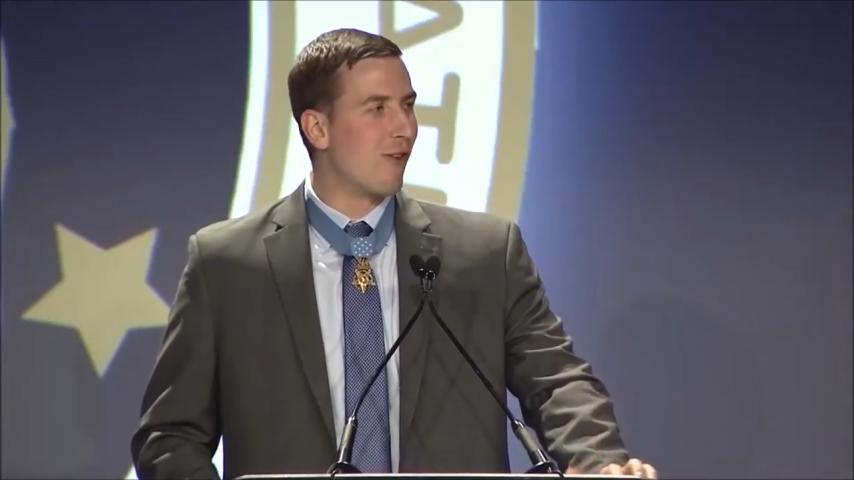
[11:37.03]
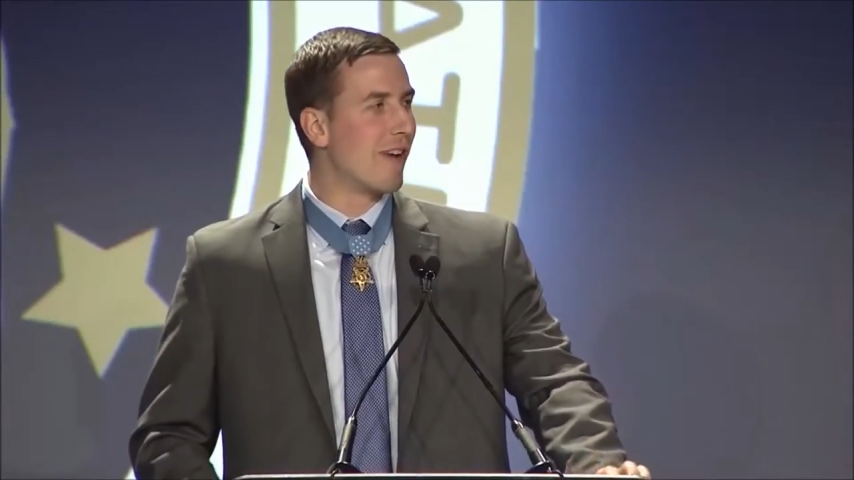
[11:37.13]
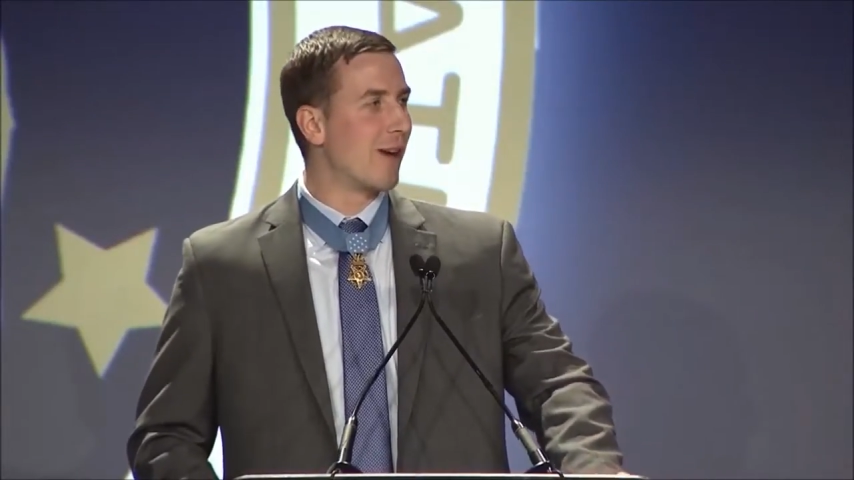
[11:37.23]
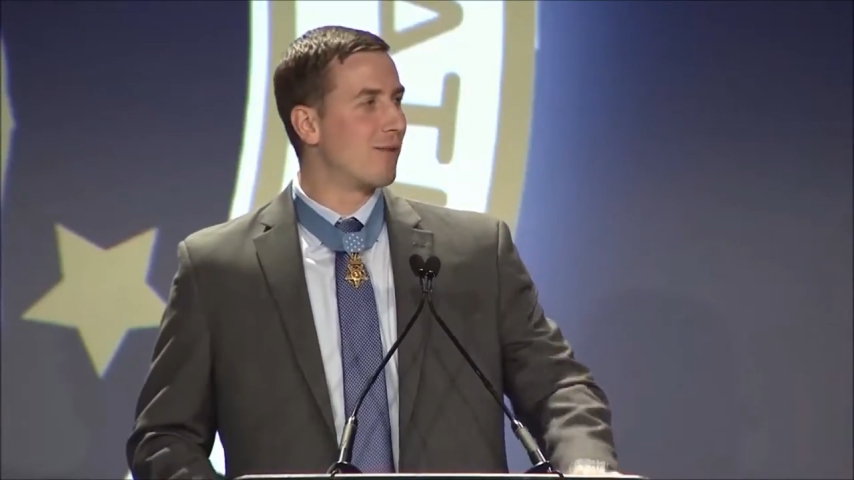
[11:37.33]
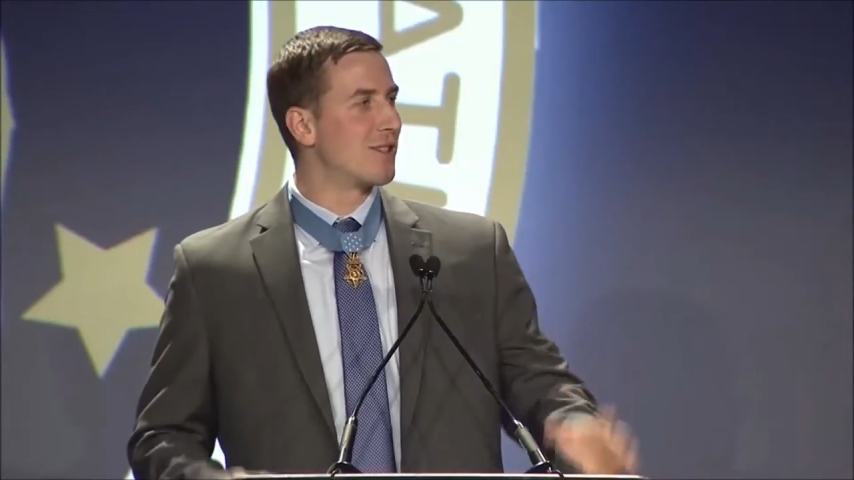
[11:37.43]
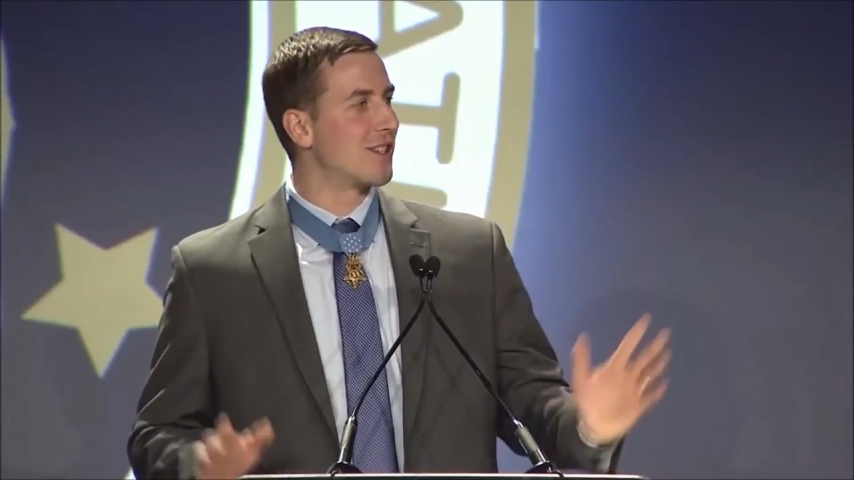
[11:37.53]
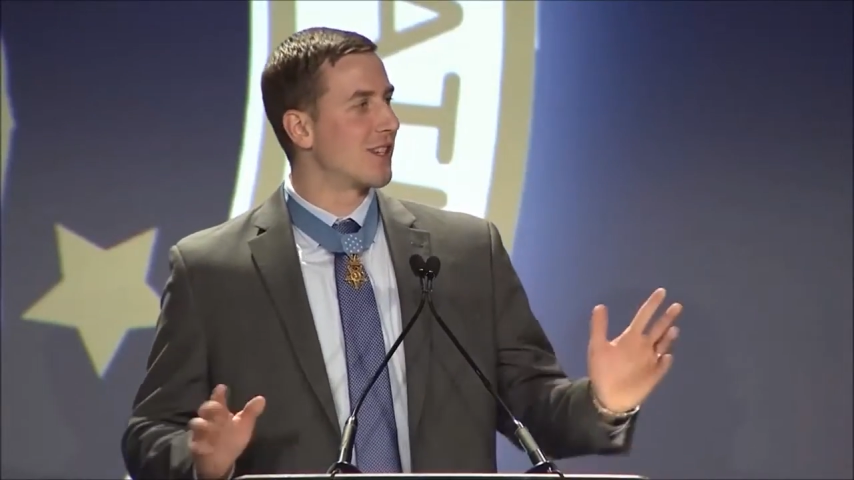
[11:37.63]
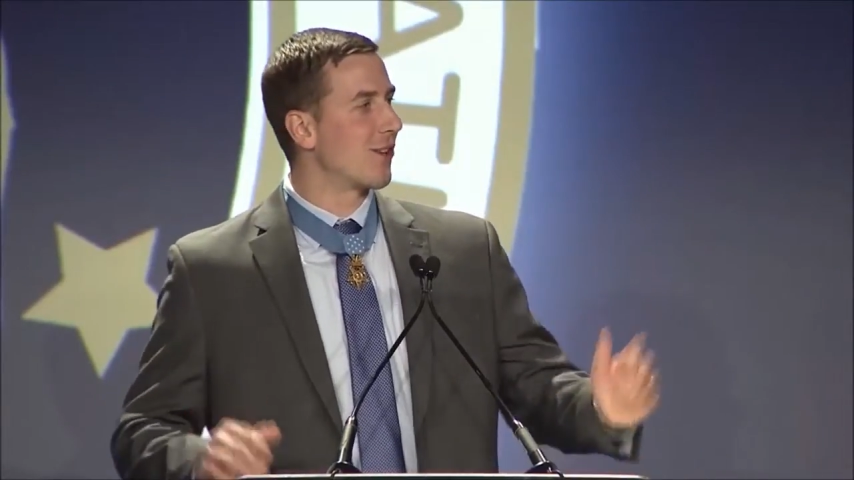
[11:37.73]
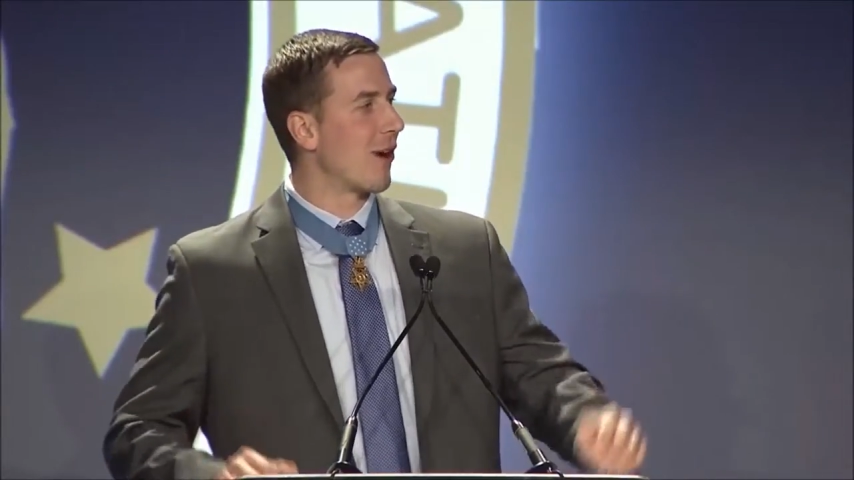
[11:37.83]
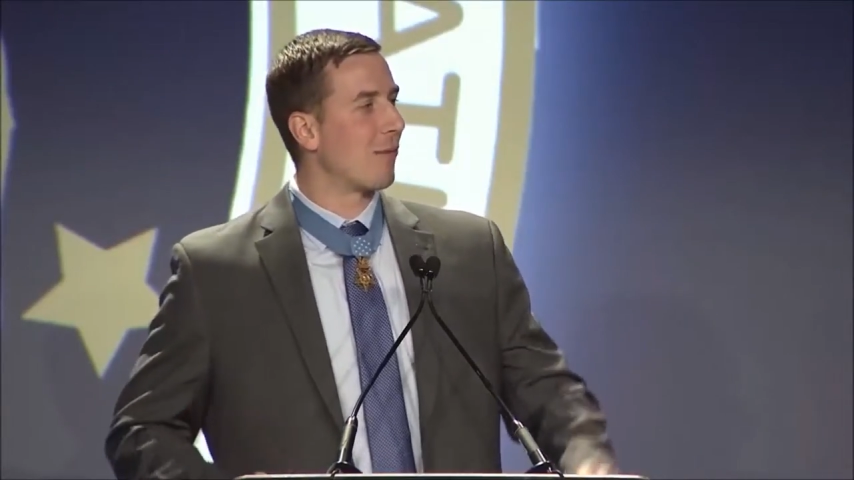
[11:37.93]
Hovater was
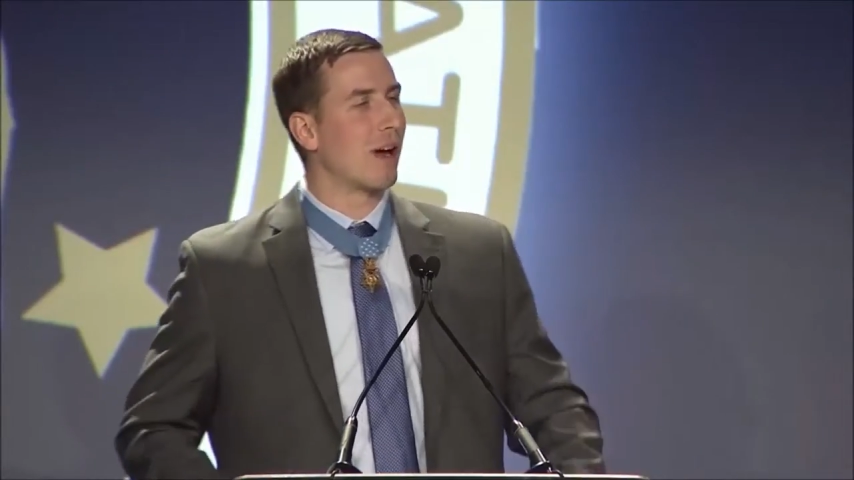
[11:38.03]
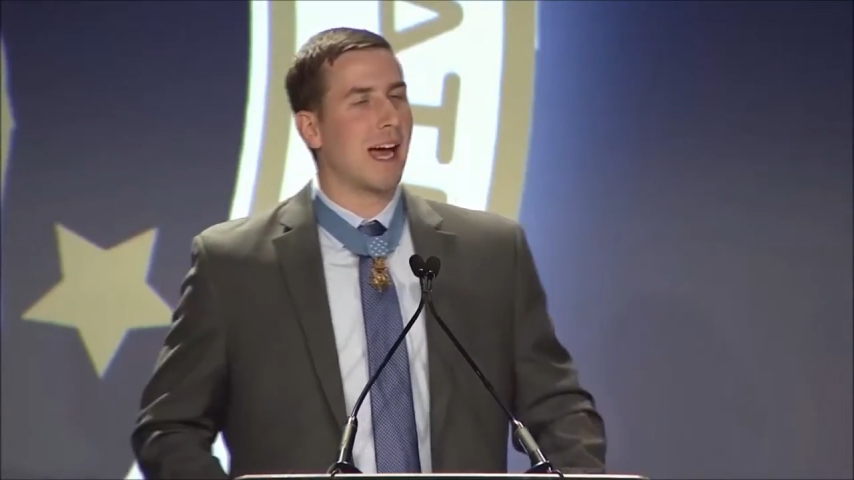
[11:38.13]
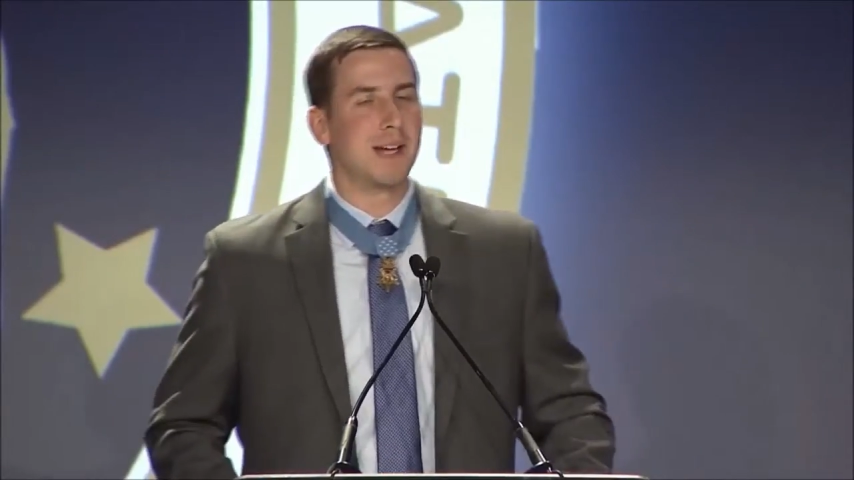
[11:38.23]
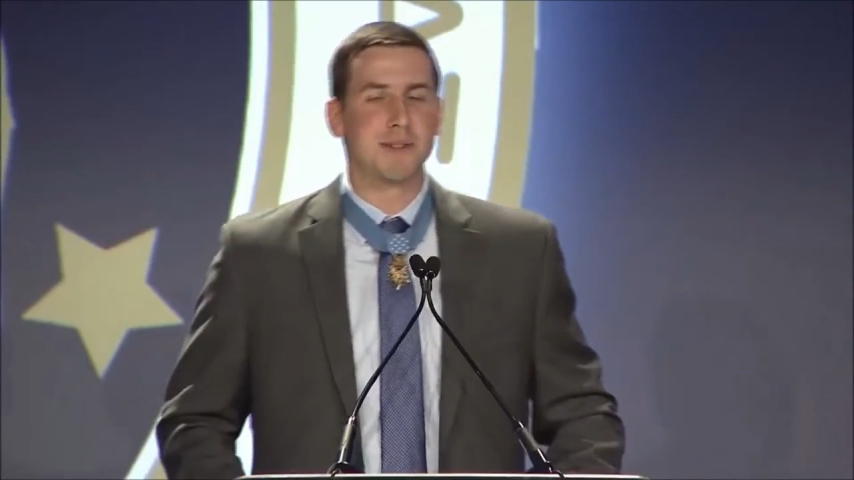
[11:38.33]
this incredible guy.